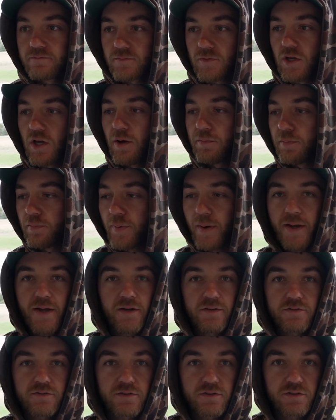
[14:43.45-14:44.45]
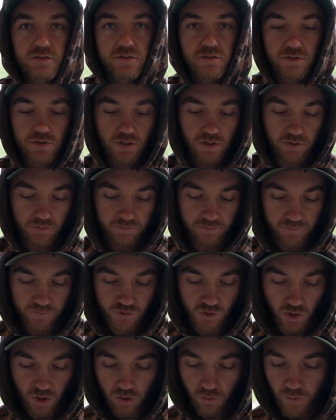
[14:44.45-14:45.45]
a couple pounds of
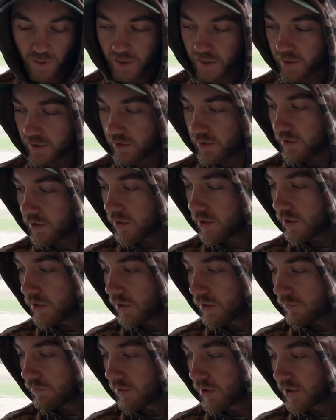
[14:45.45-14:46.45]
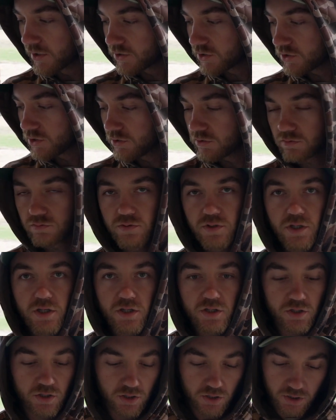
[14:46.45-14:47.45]
draw weight. But it shoots really
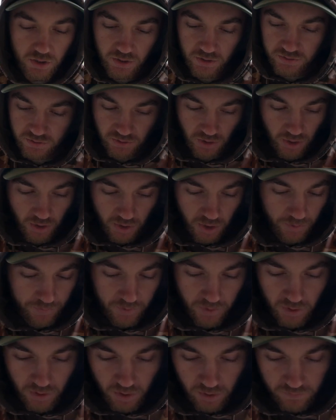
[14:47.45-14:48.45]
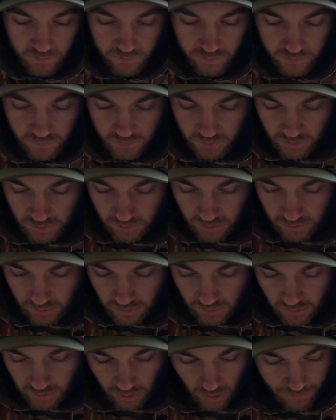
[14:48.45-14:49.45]
good, and it's not coming off.
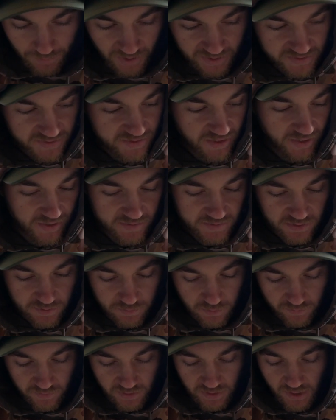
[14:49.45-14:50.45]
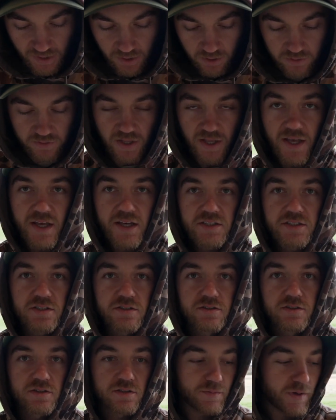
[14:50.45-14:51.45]
I might sand some of it down on the
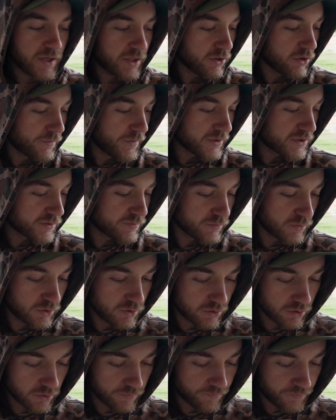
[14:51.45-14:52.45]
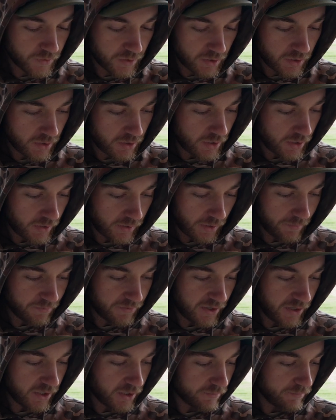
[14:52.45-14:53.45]
edges just to make it a little bit smoother. And I'm
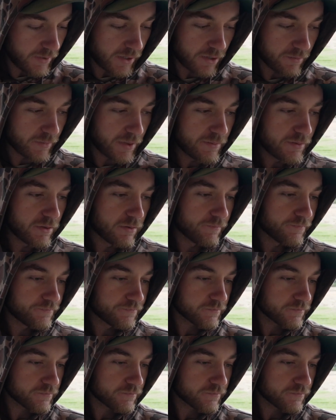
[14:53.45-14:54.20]
thinking about maybe